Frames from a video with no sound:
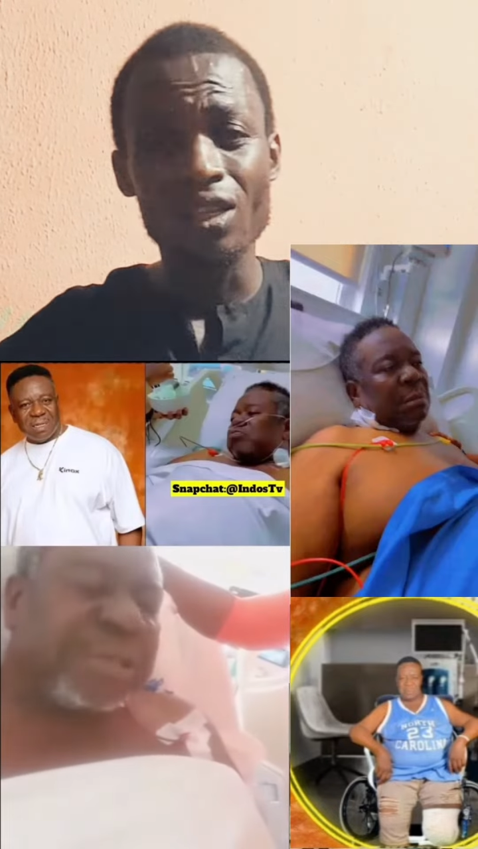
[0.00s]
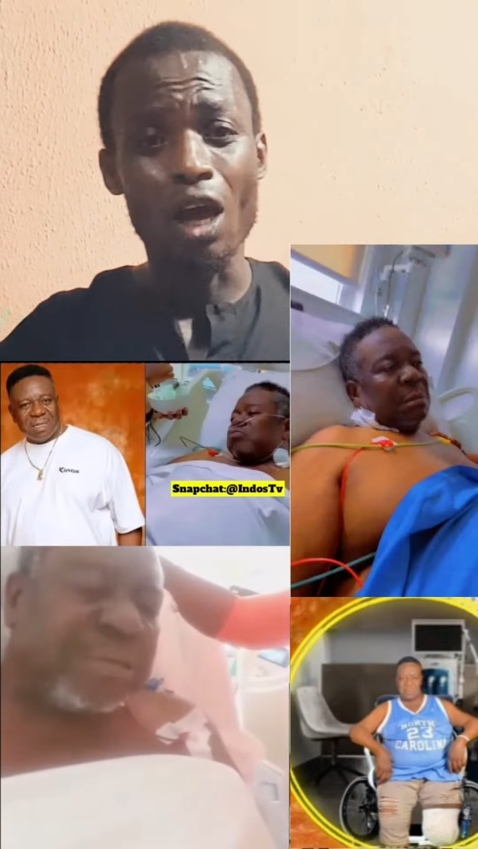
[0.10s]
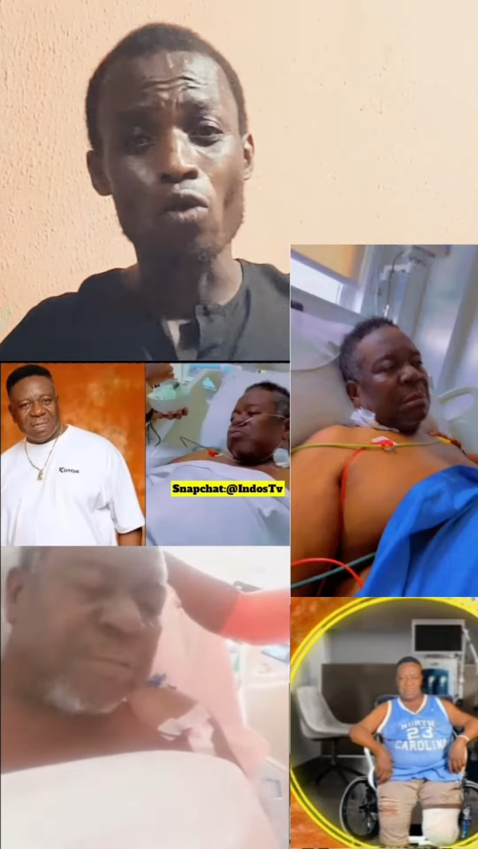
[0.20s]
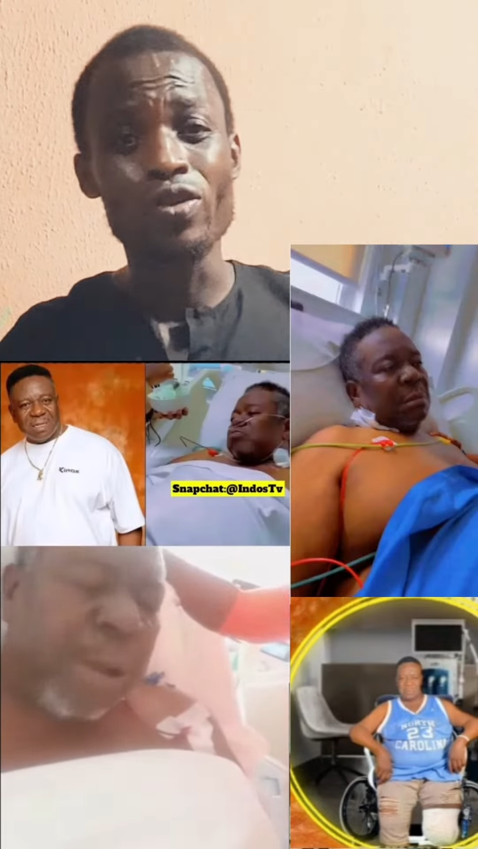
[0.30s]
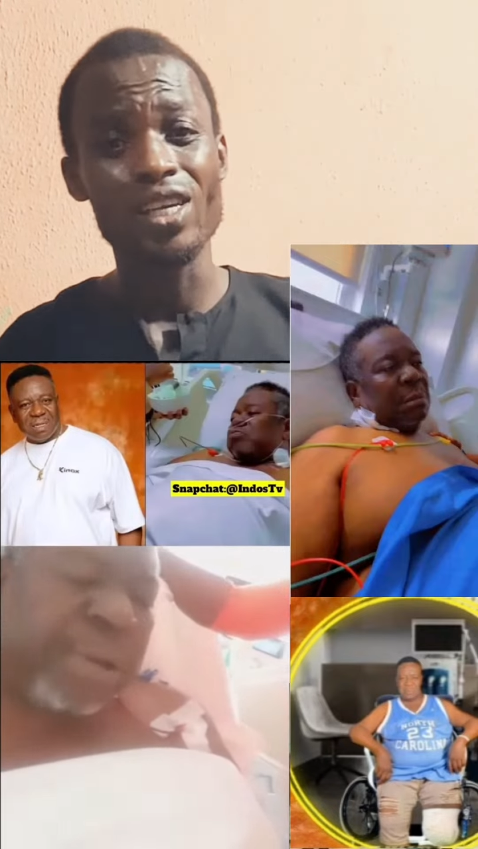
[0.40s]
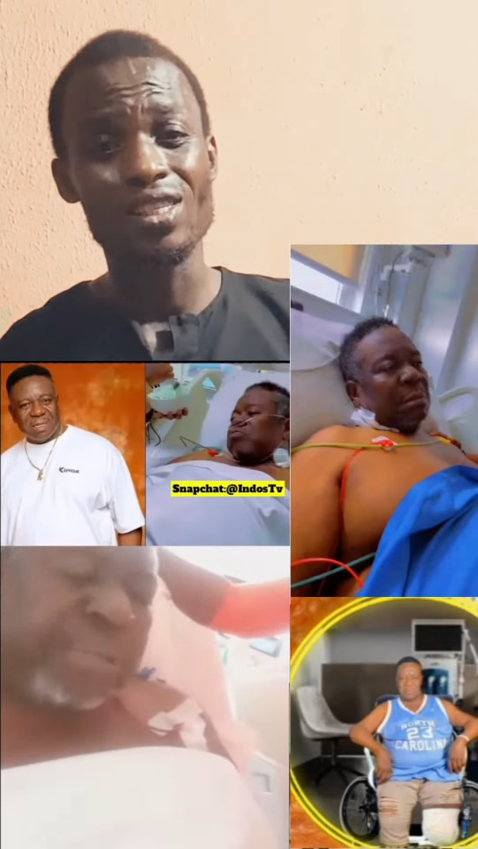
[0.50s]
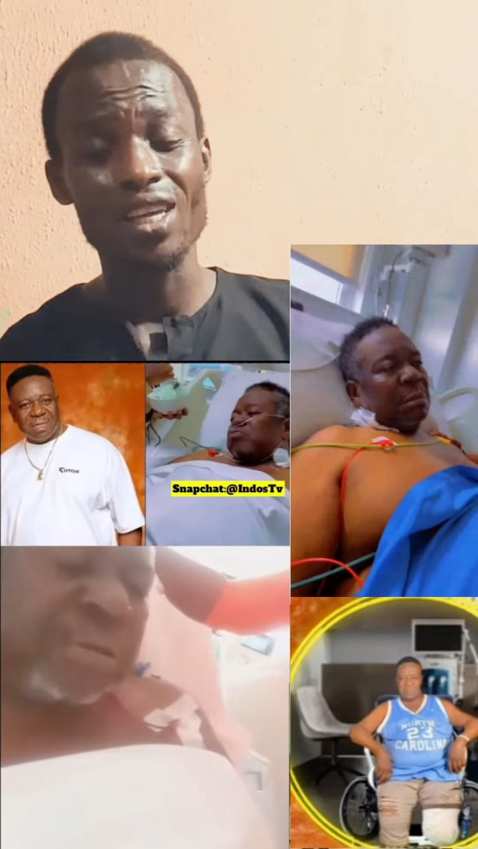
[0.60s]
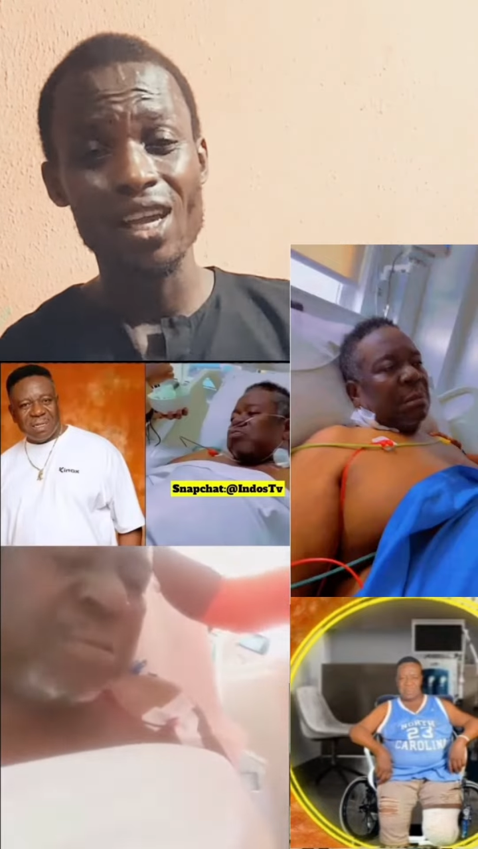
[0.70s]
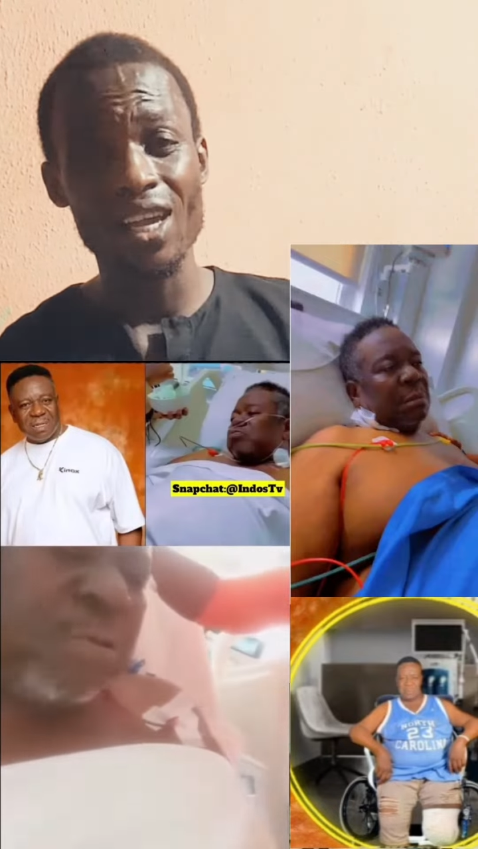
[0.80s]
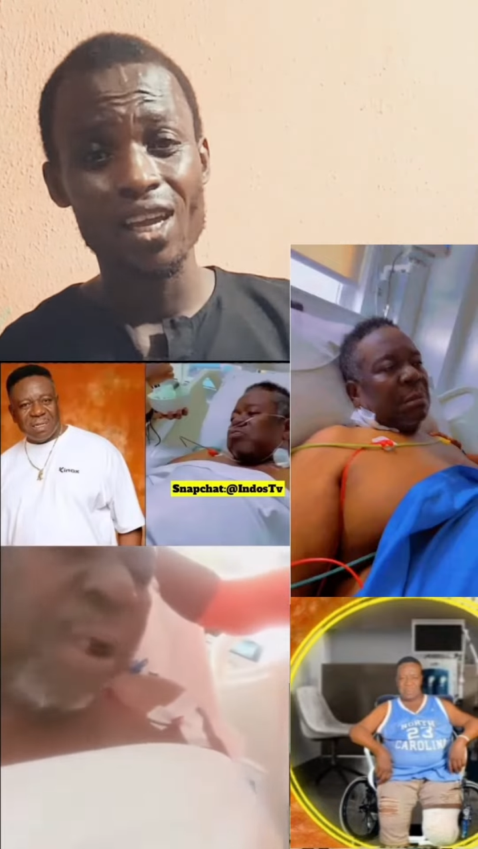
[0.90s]
now we
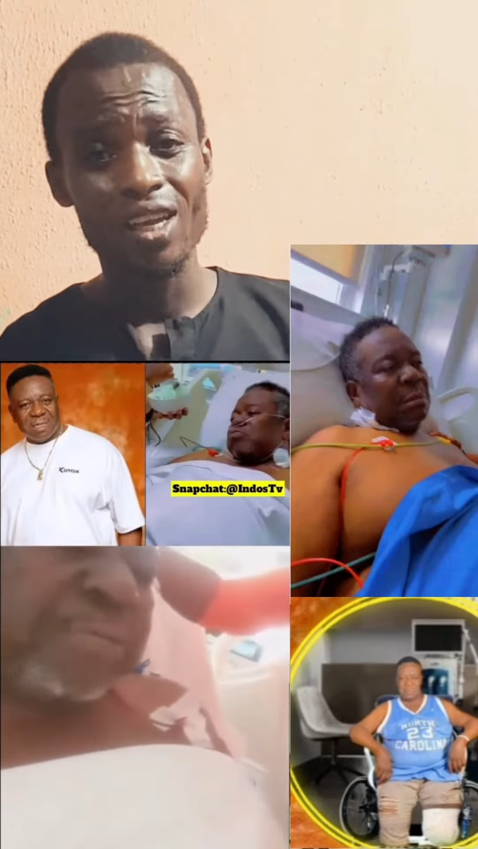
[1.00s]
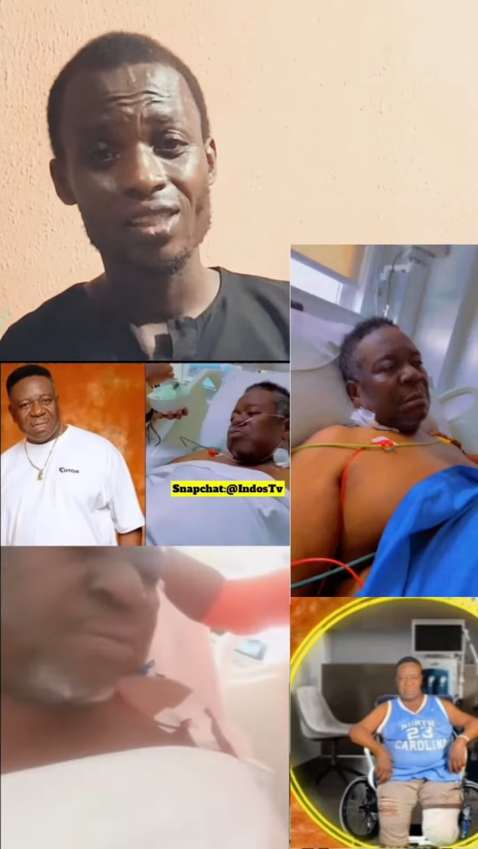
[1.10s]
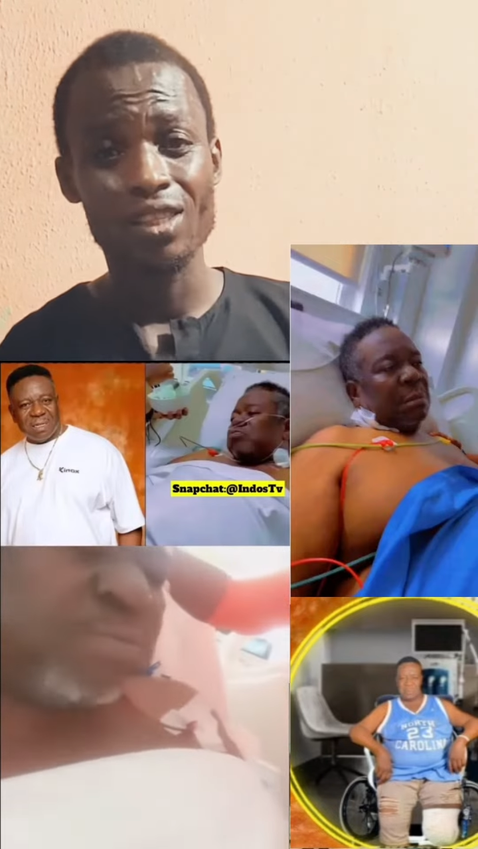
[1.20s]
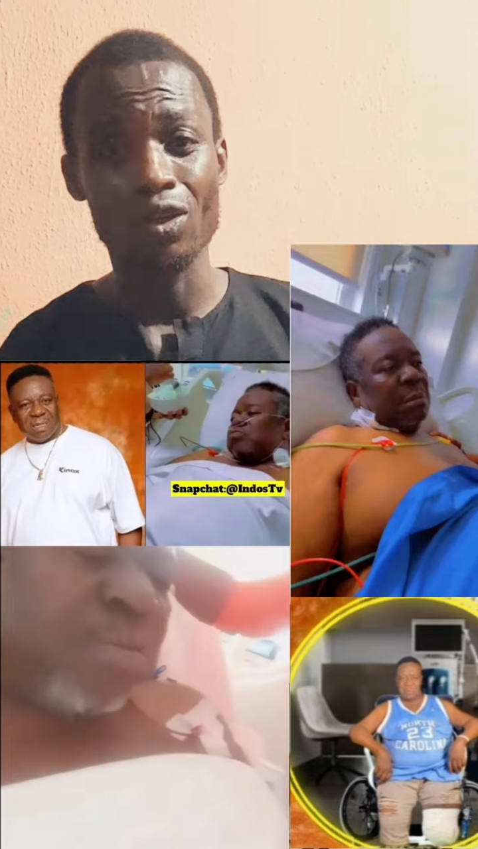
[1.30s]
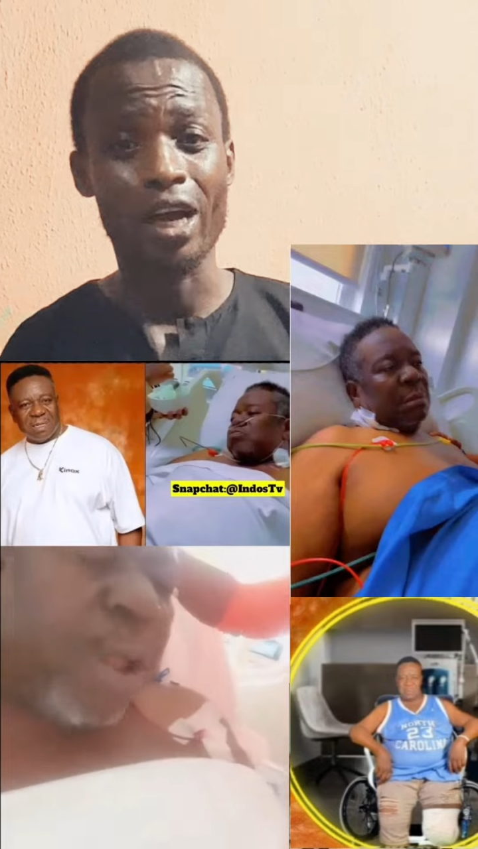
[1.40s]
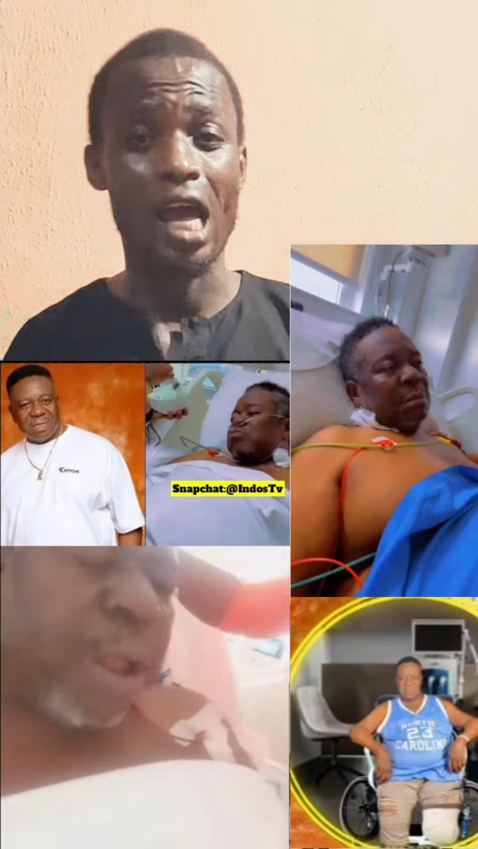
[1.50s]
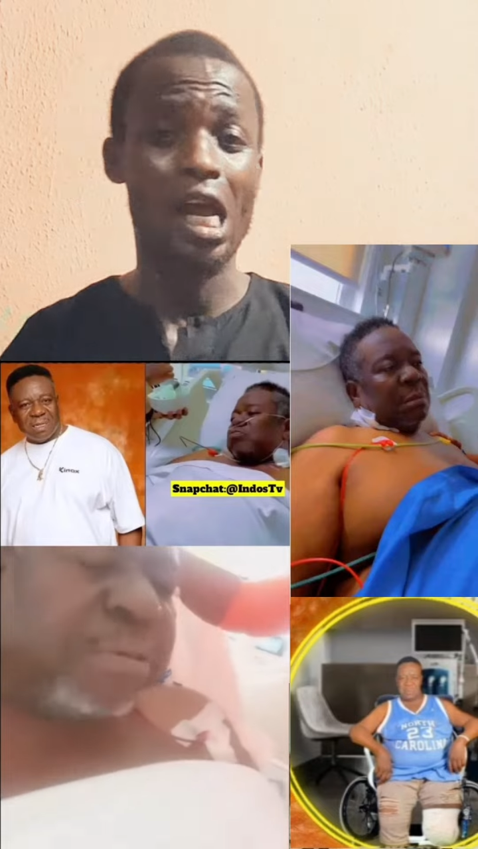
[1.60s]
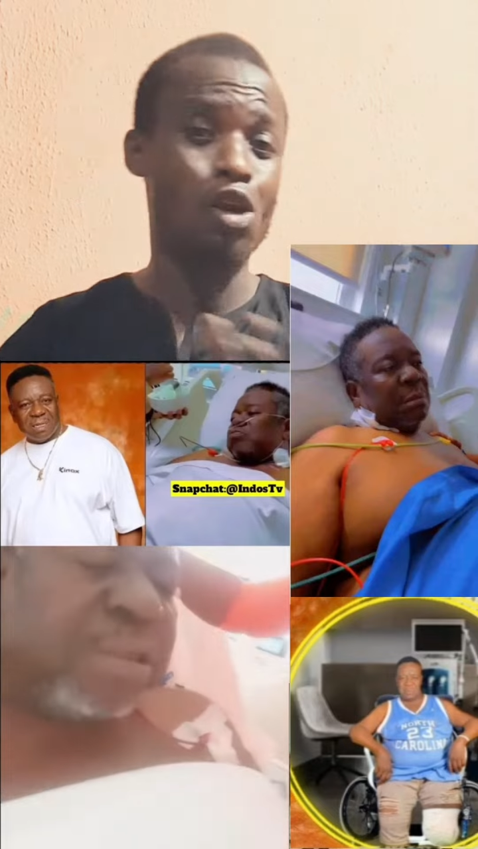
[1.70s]
say, they don't carry